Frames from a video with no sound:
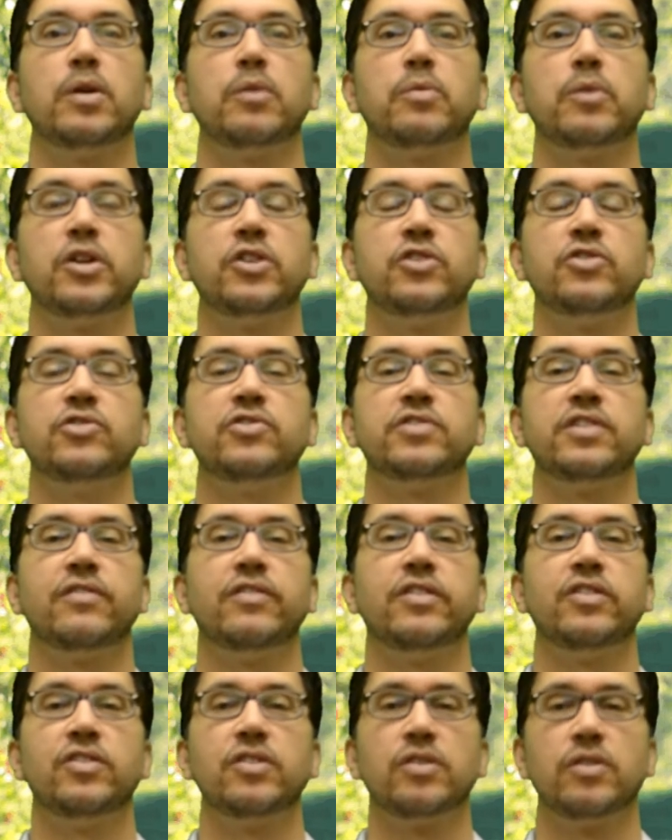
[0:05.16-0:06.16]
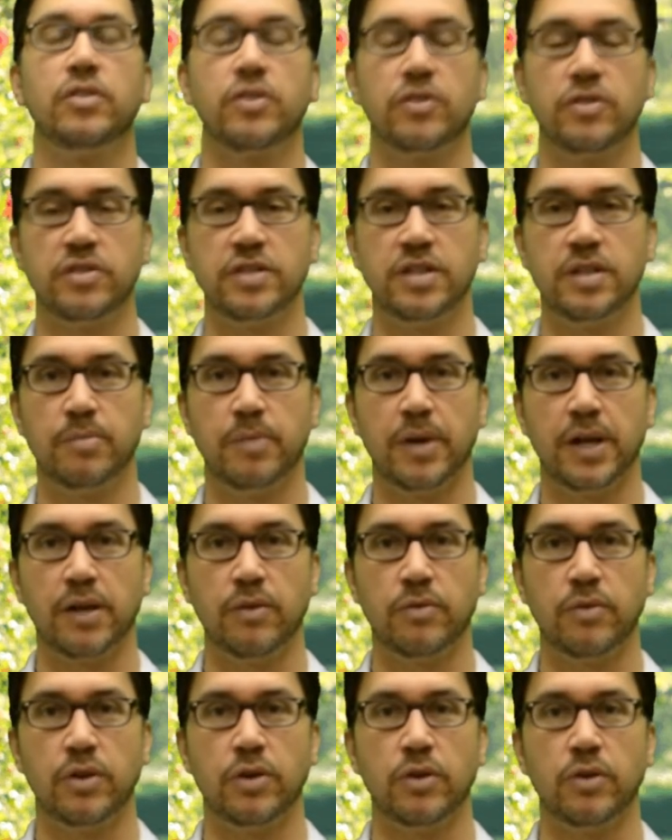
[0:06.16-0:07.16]
11270 13
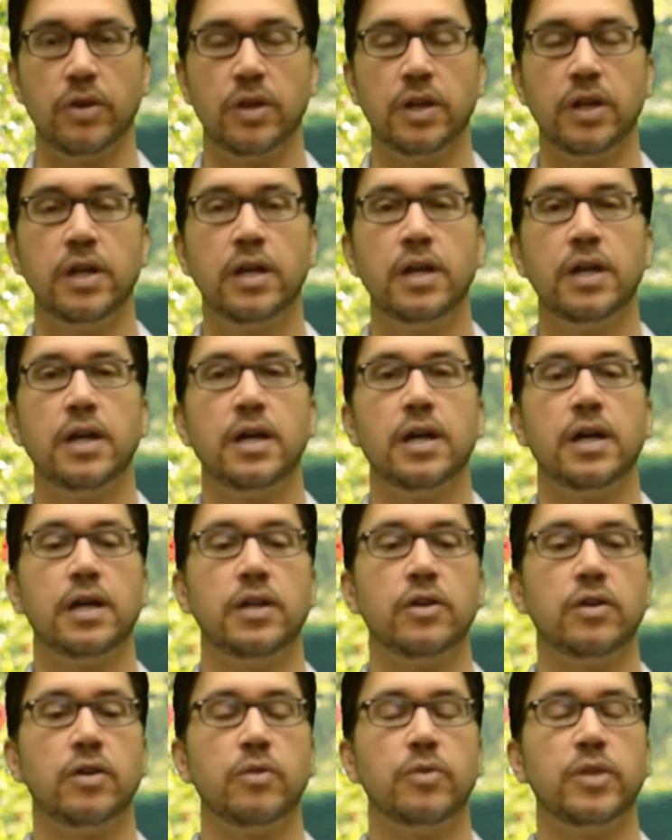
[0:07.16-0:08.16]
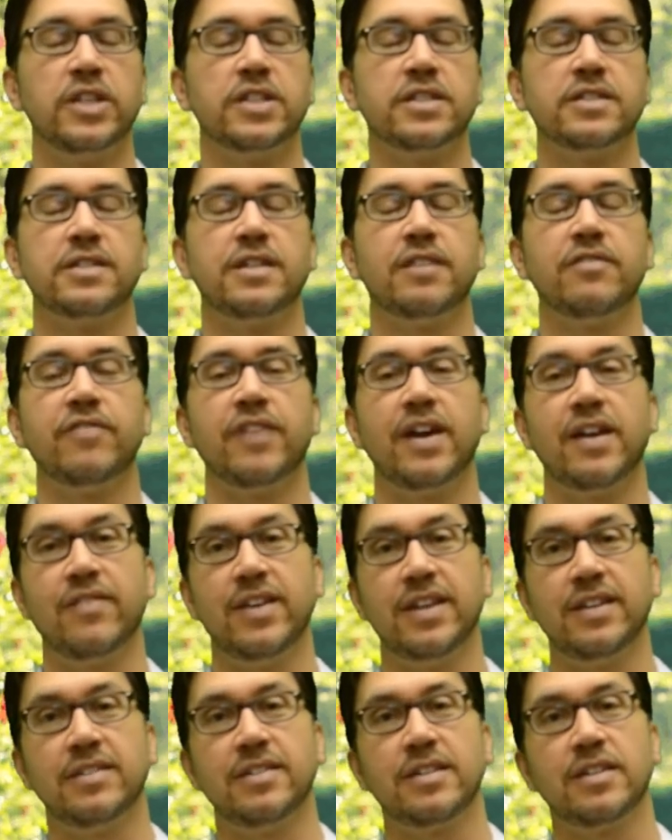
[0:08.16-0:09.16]
Mile Road. You can reach us at
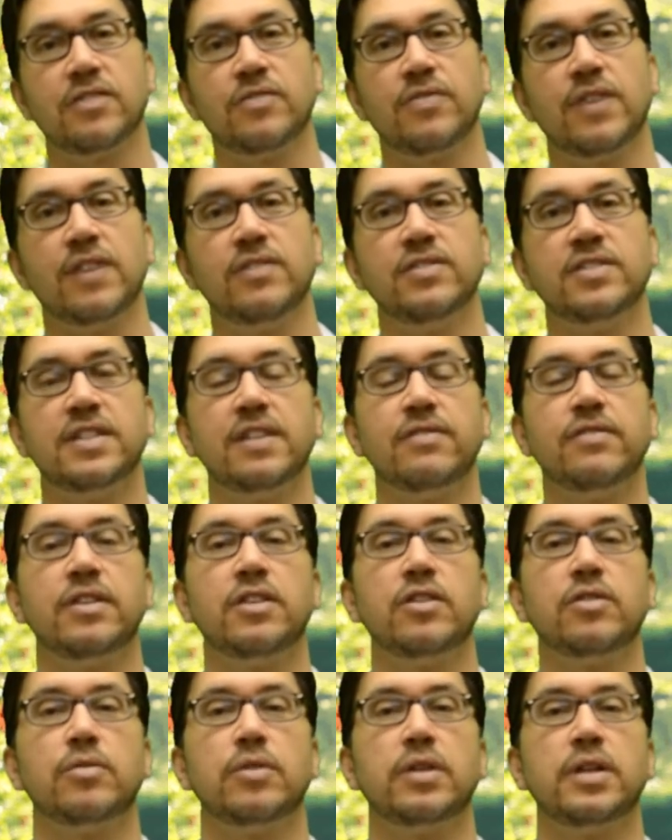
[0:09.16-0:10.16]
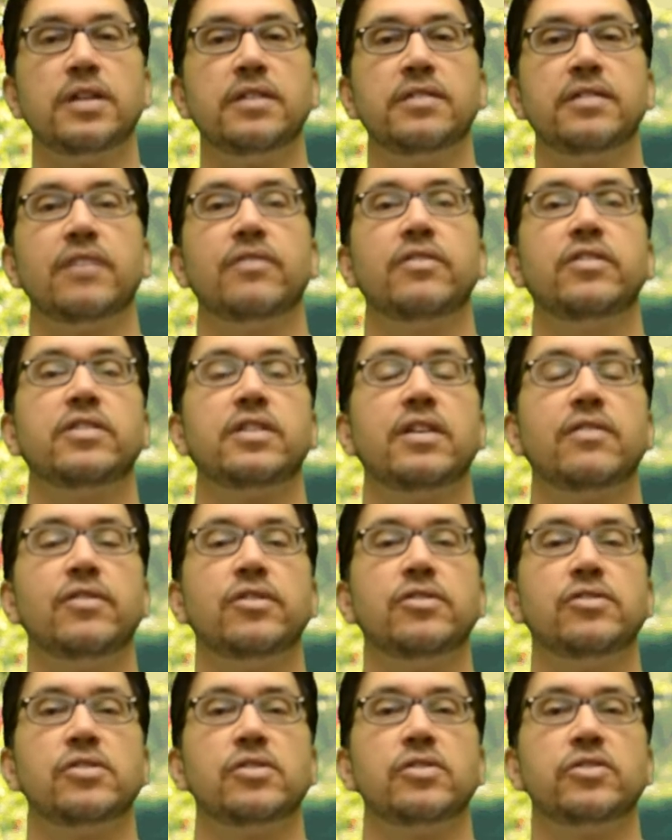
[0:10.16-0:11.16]
586-573-7700.
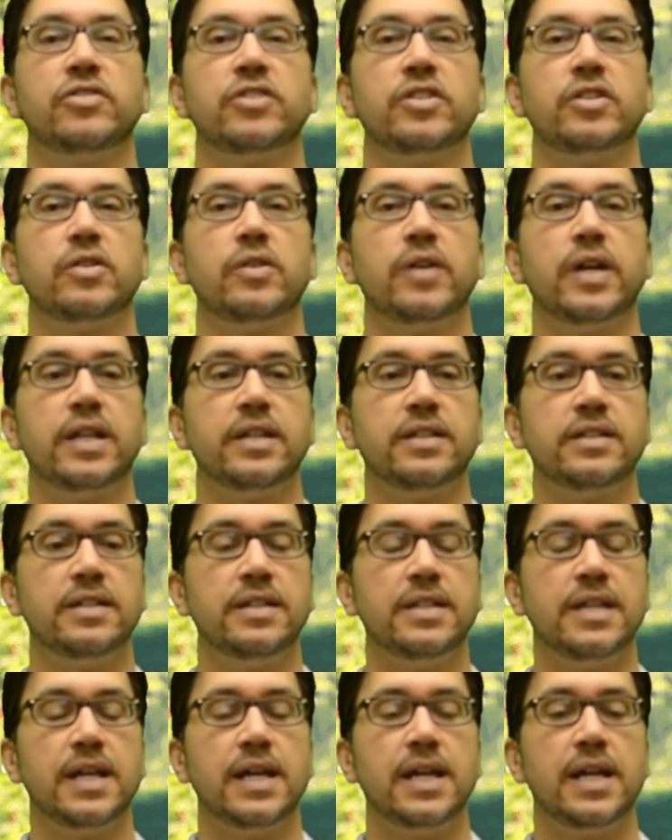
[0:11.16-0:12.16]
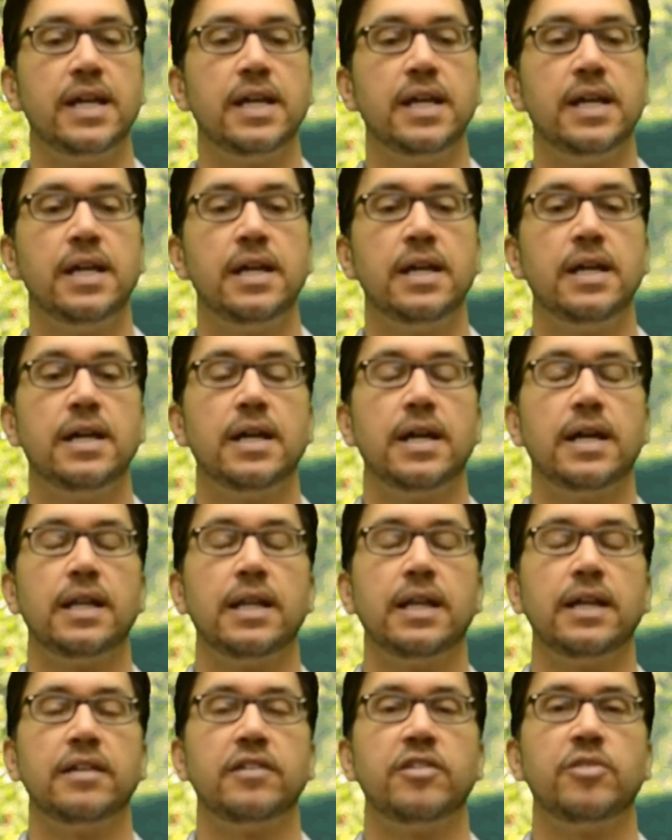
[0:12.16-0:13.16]
And today I'd
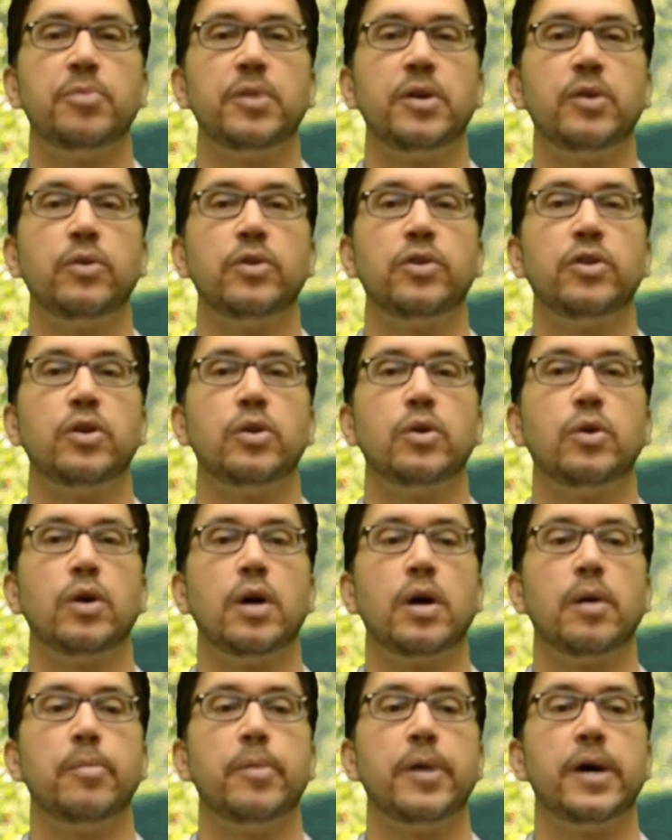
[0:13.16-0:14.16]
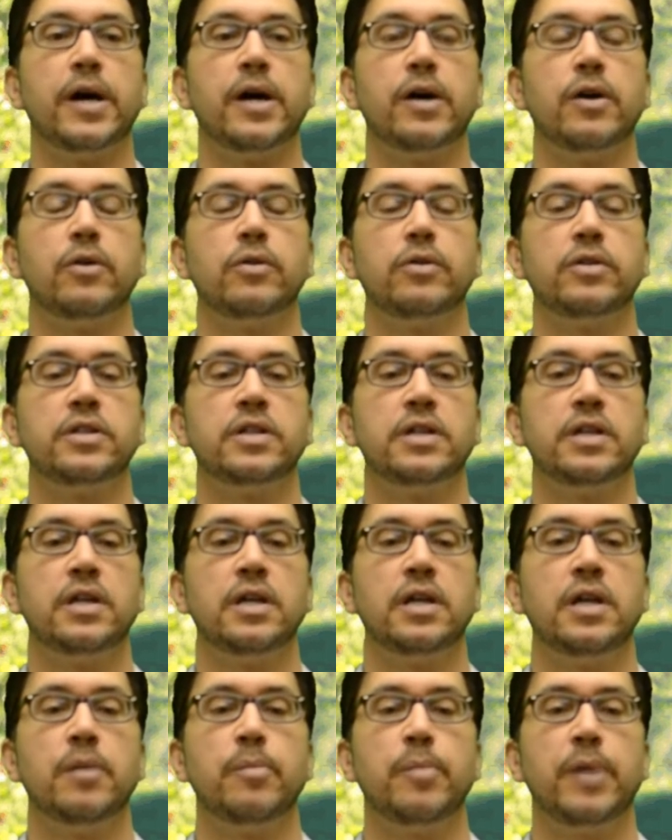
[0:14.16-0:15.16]
like to speak with you about
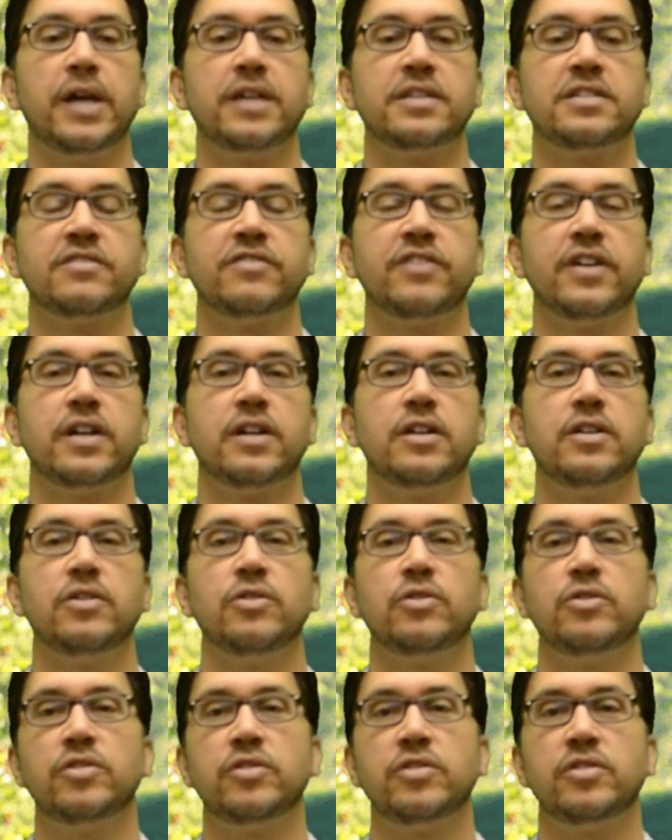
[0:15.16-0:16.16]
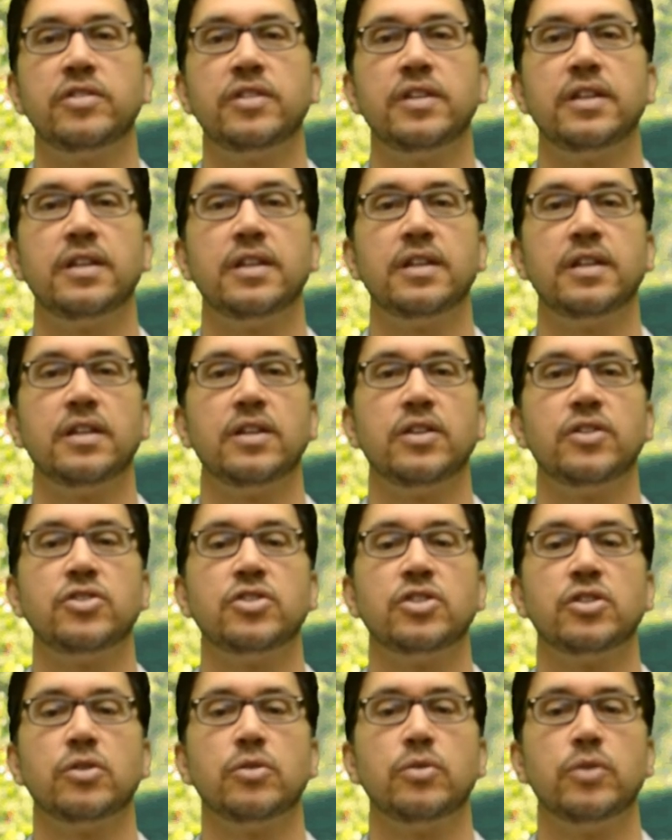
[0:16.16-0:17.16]
pacifier use in
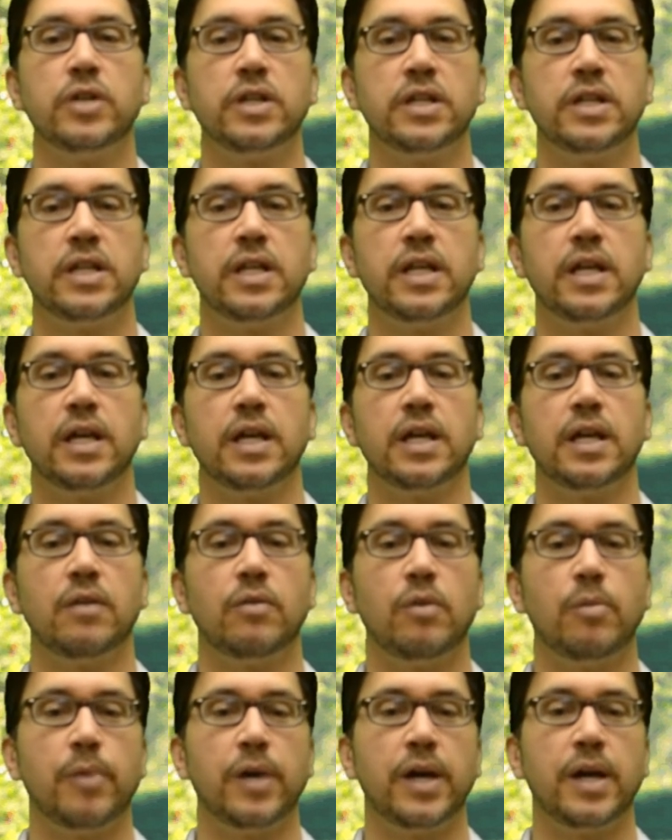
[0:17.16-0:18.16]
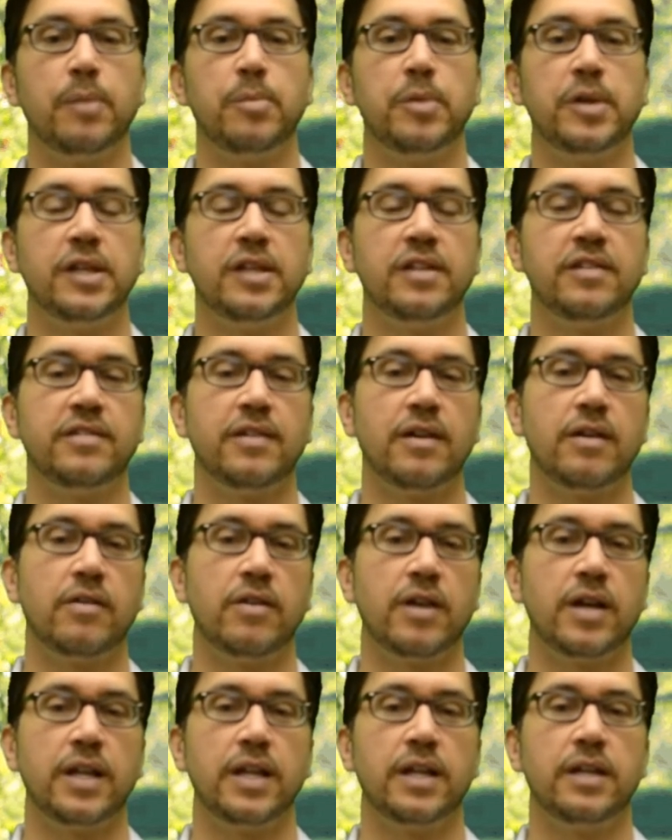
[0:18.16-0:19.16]
children and what my opinions
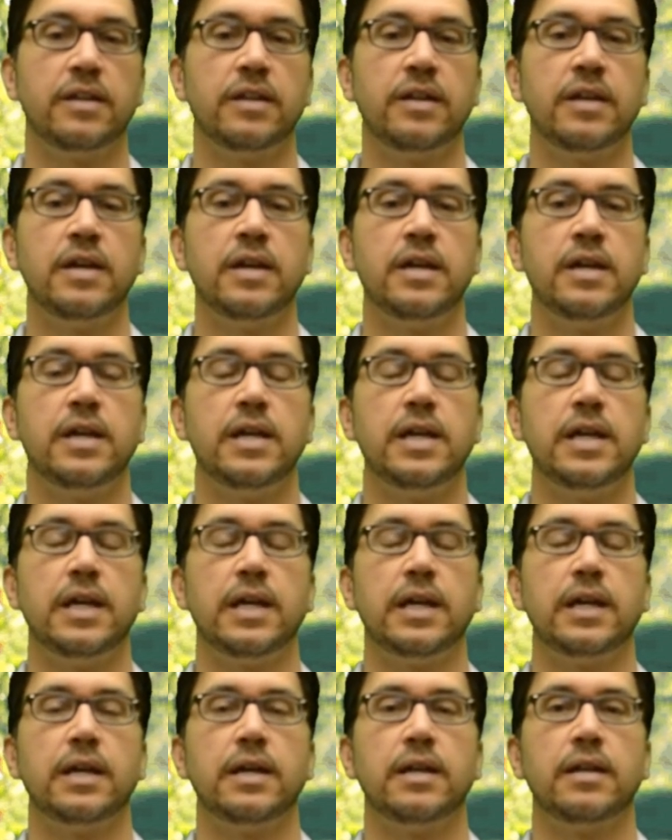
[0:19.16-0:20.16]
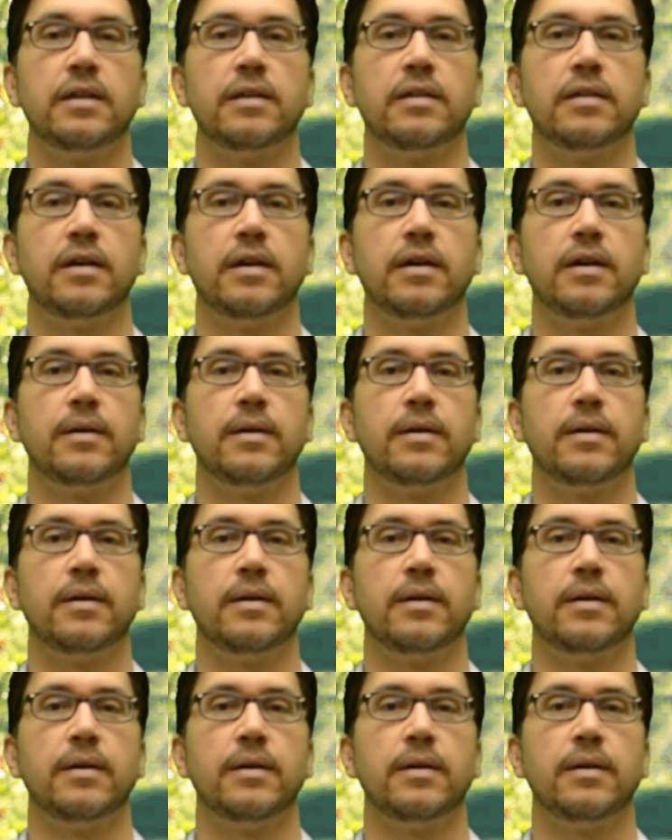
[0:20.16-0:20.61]
are on it, and